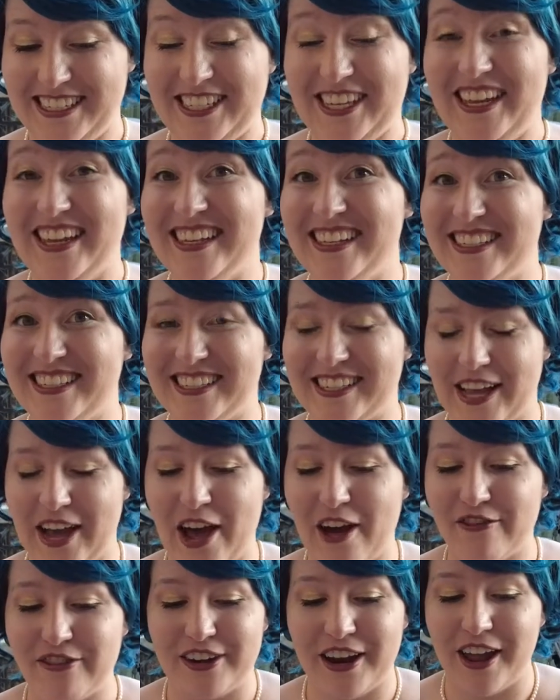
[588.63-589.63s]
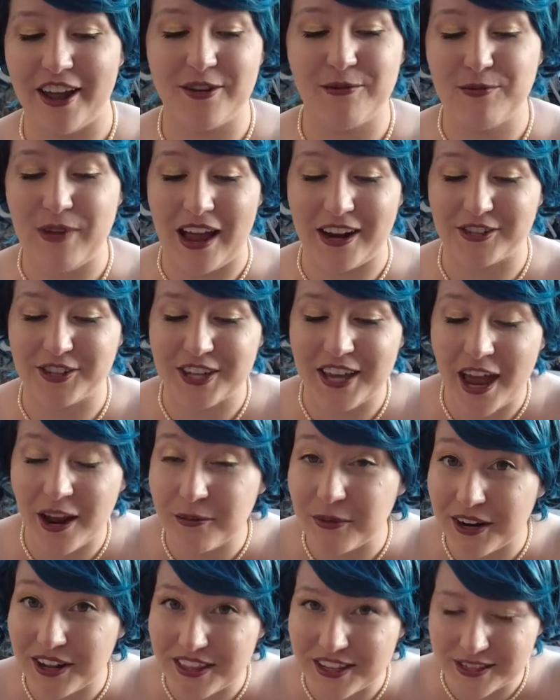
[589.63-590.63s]
It is. I haven't actually had
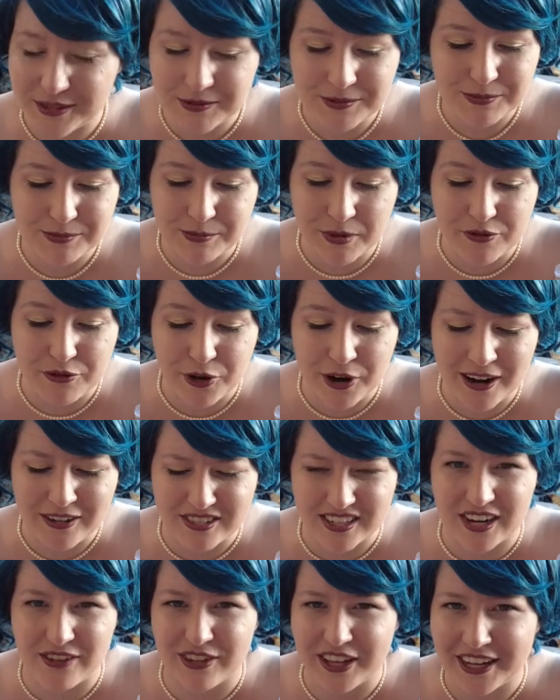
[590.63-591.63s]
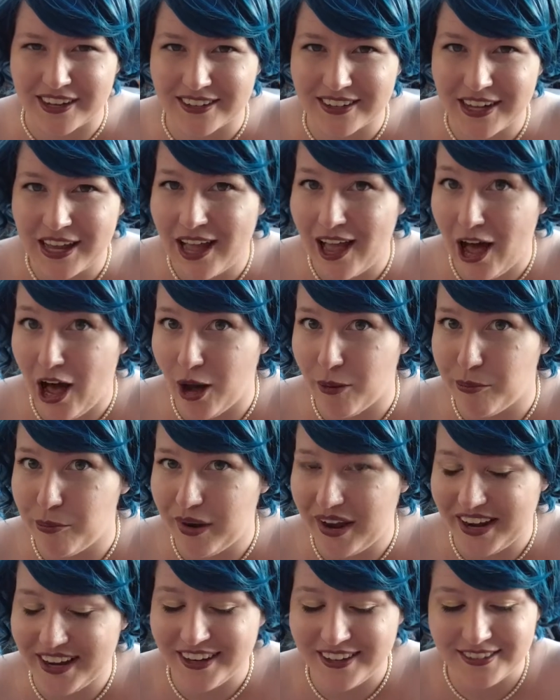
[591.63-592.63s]
one of these before outside of like
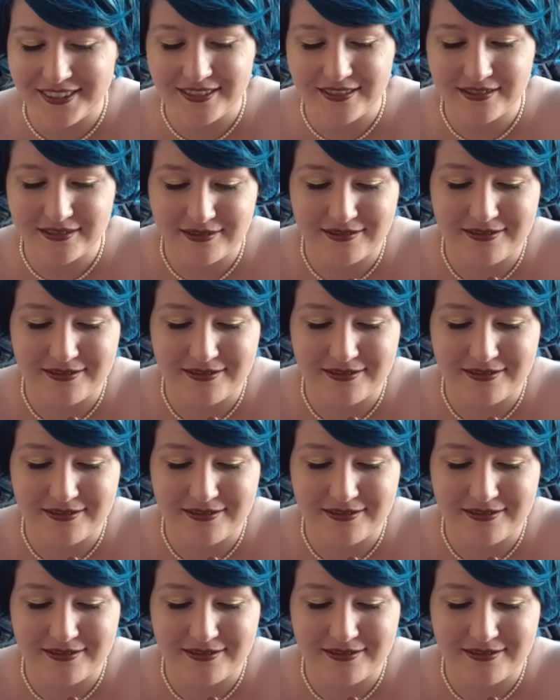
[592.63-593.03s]
a